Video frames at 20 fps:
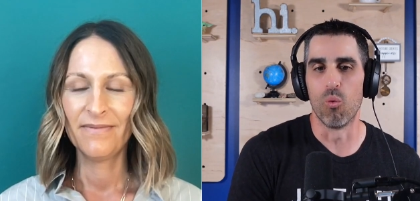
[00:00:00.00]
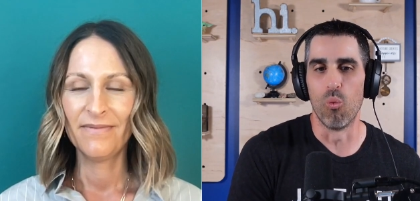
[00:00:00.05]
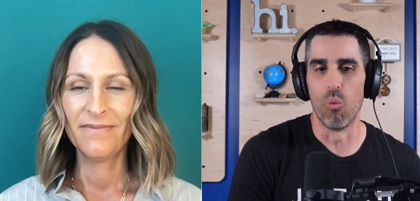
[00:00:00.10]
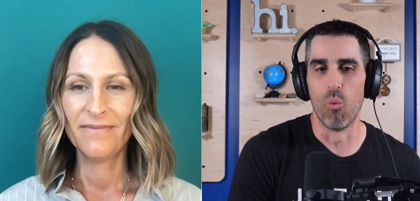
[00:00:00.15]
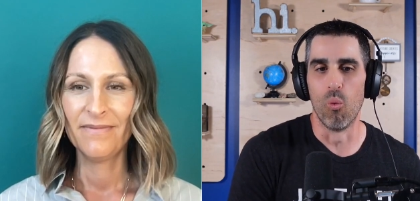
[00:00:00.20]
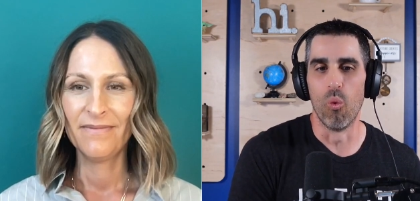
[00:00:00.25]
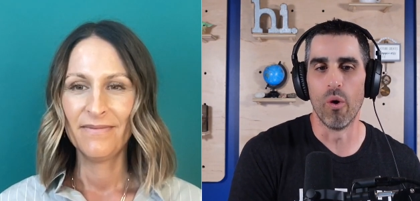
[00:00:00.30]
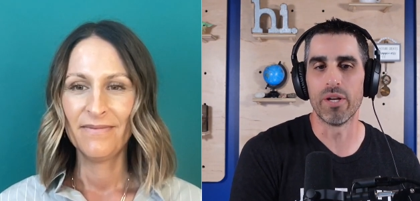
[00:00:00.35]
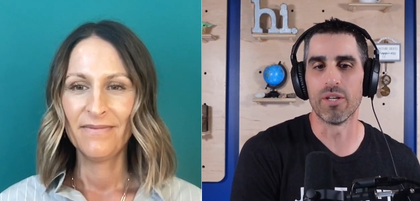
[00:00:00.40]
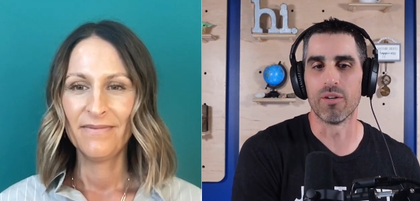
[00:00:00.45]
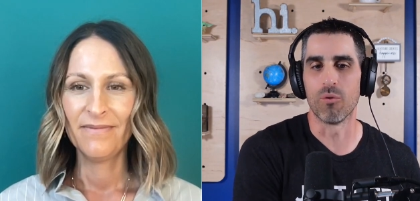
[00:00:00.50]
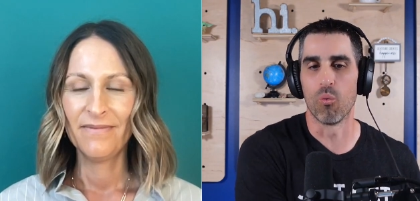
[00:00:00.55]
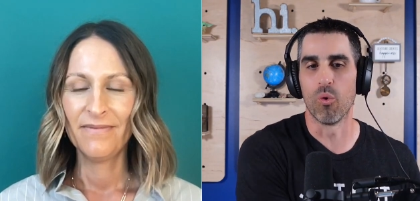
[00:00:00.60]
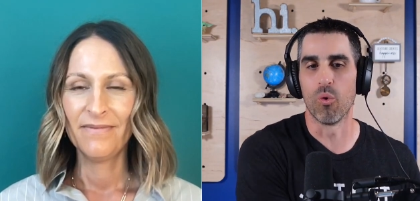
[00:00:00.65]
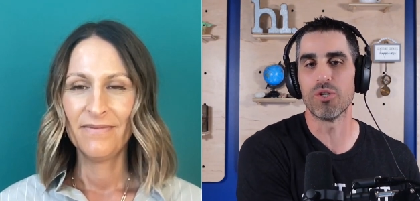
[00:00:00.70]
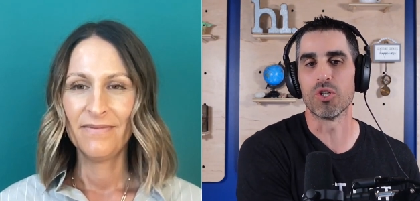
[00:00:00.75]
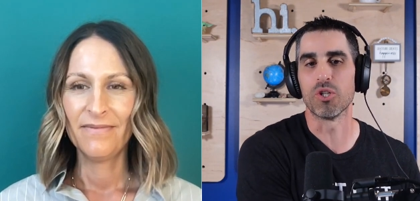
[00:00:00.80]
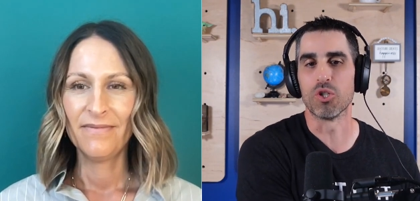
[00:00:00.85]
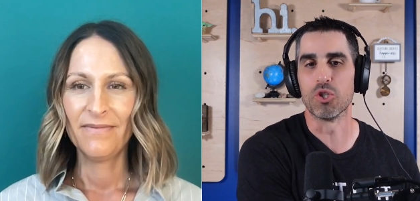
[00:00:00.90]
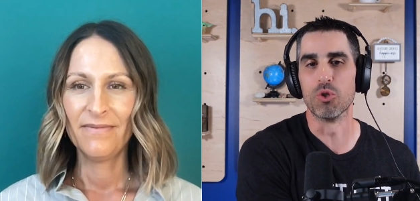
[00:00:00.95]
Speaker 1: what it,
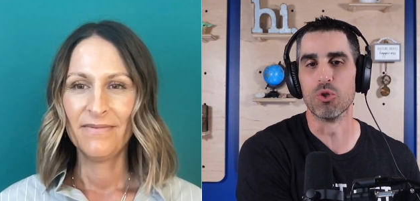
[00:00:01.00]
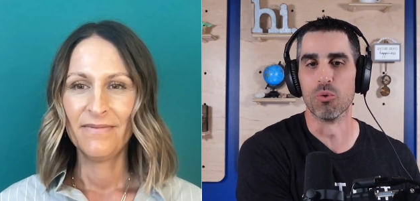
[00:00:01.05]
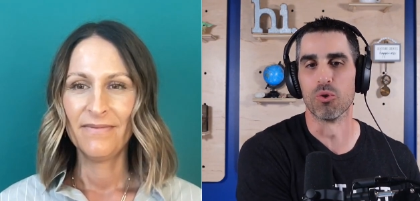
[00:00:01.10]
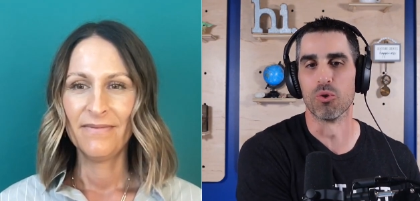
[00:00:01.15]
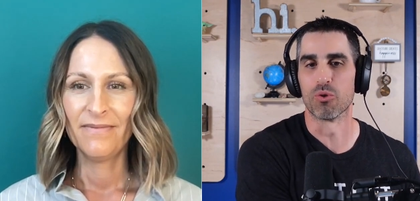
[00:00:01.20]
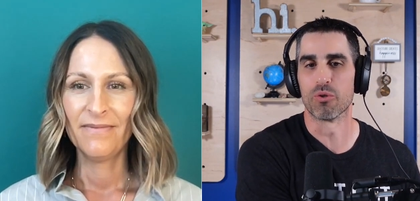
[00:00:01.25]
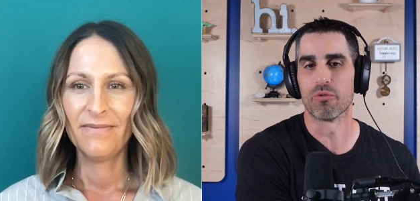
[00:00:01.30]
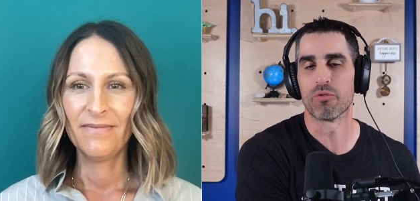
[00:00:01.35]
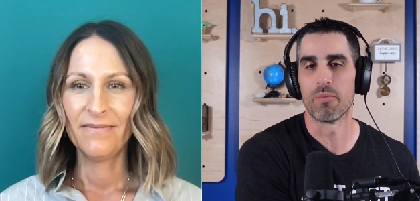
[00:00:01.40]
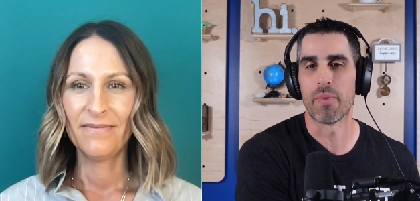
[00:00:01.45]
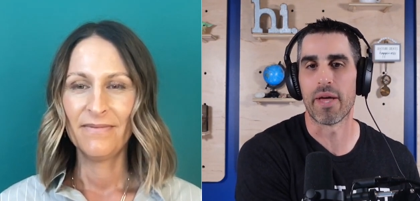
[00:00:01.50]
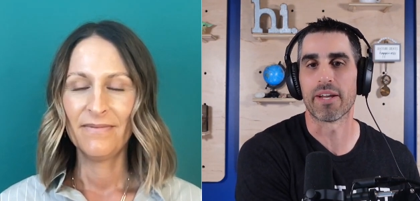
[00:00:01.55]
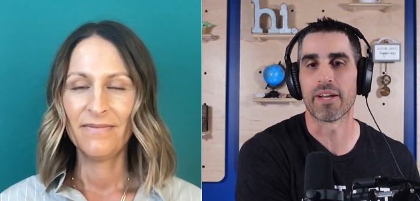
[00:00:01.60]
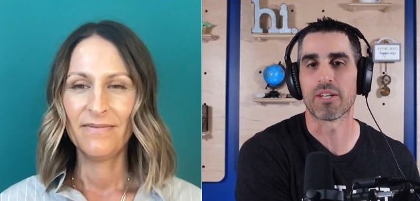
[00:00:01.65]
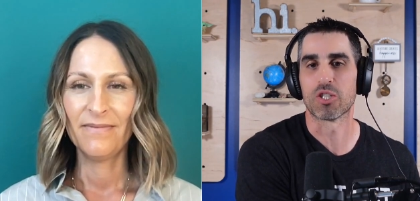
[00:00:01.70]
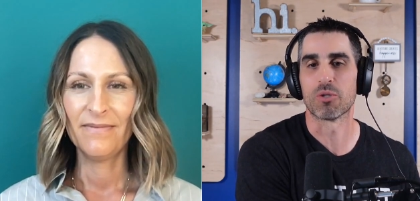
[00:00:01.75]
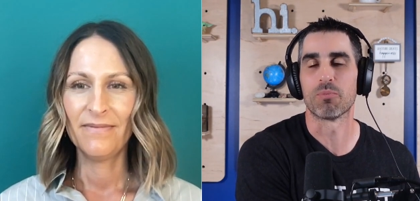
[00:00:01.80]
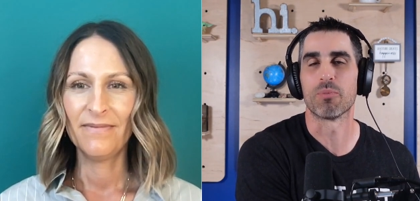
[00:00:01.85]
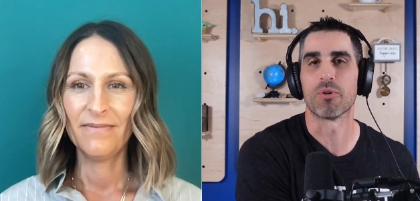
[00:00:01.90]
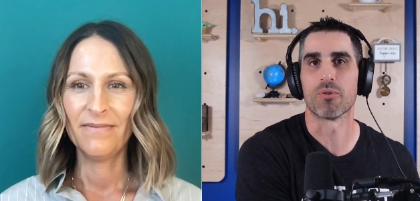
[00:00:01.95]
what did you learn from that
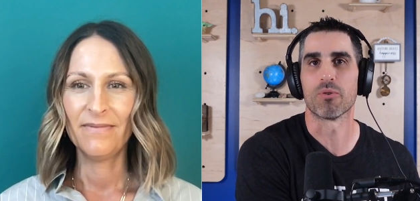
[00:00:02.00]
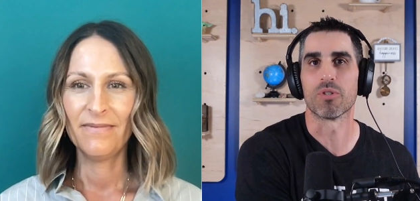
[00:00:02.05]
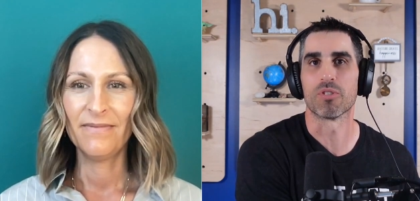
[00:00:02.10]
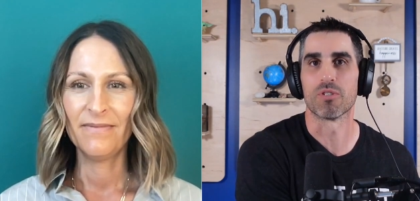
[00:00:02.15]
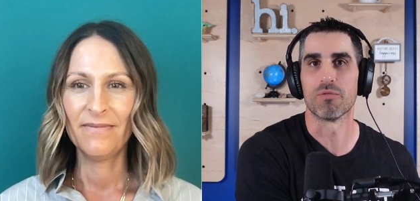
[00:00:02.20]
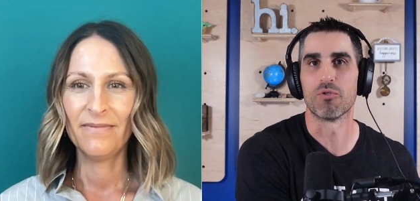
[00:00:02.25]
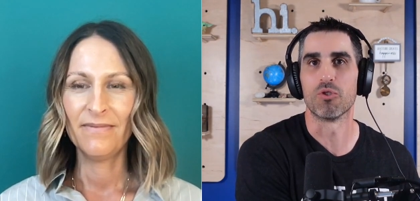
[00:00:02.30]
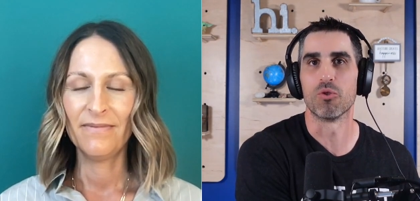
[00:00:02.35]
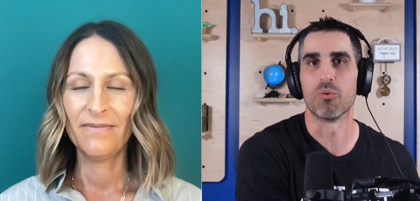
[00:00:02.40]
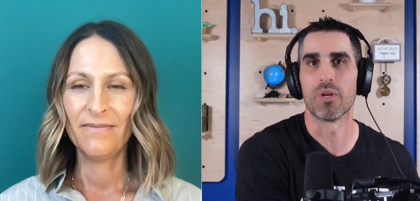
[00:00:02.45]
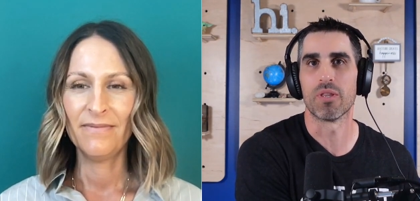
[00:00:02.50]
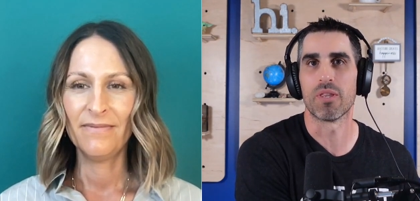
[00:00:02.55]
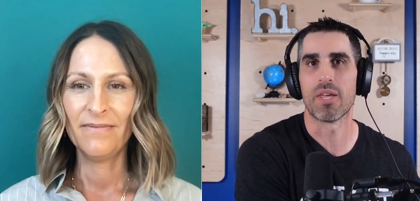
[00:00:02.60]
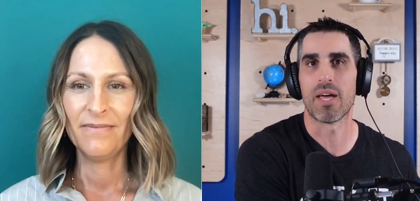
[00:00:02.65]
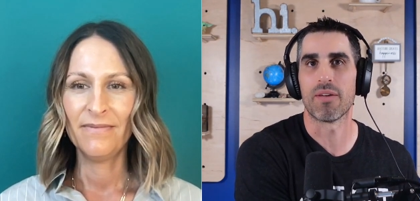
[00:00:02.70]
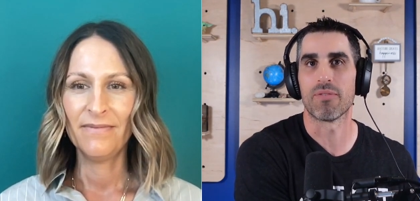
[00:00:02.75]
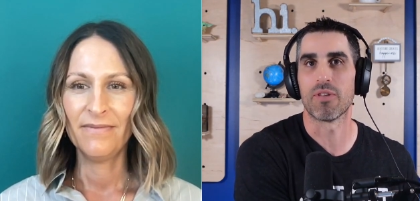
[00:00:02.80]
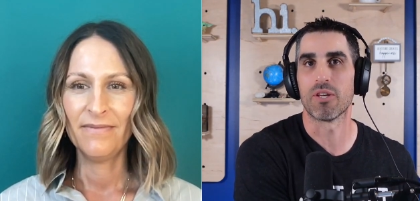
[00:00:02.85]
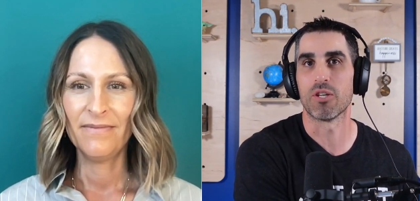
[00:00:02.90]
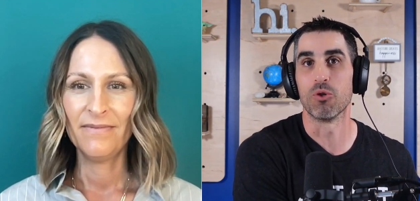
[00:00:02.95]
experience of doing
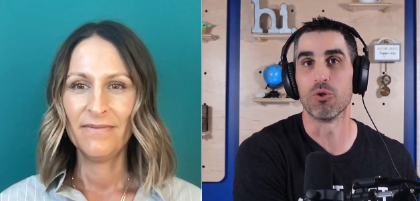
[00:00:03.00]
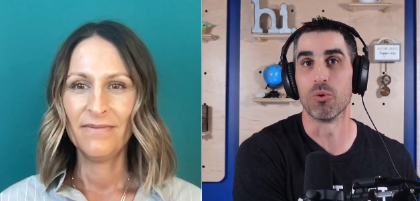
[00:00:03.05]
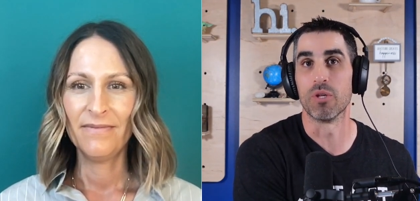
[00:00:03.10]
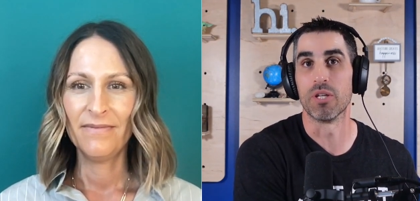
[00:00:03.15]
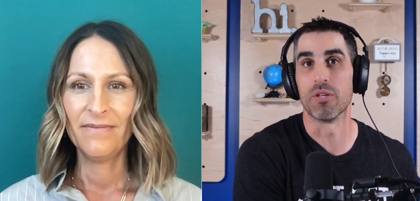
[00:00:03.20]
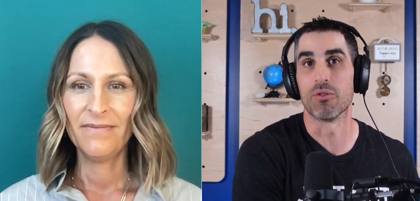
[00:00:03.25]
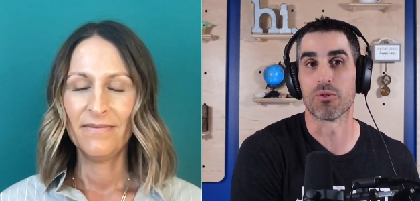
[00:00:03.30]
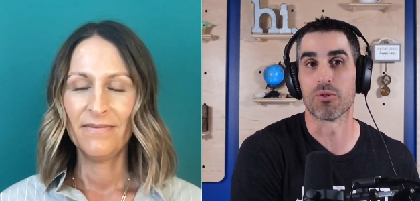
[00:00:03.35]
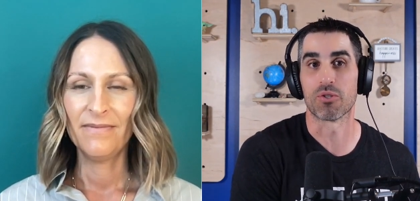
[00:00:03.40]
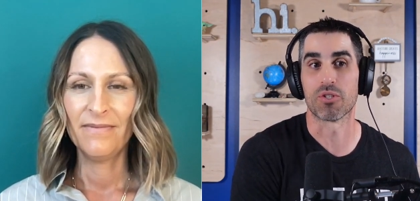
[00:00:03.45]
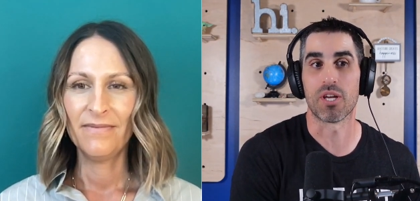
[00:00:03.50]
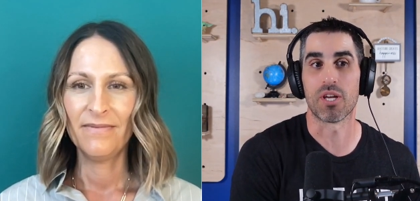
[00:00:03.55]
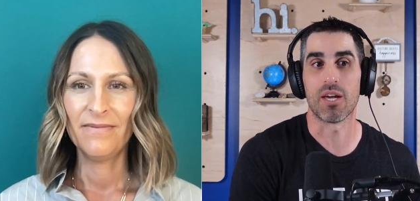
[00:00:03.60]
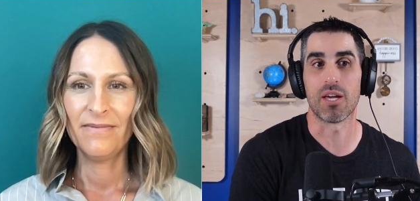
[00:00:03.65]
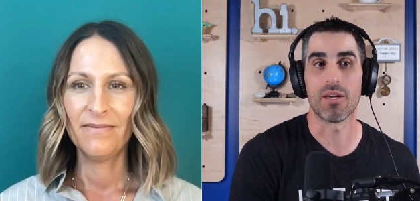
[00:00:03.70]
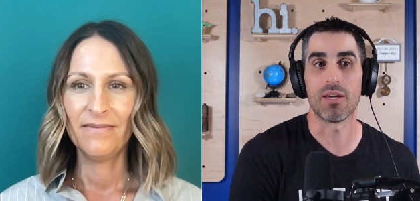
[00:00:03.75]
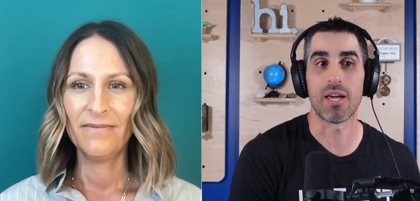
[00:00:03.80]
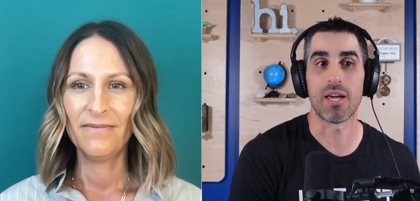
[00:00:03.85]
that that you would either say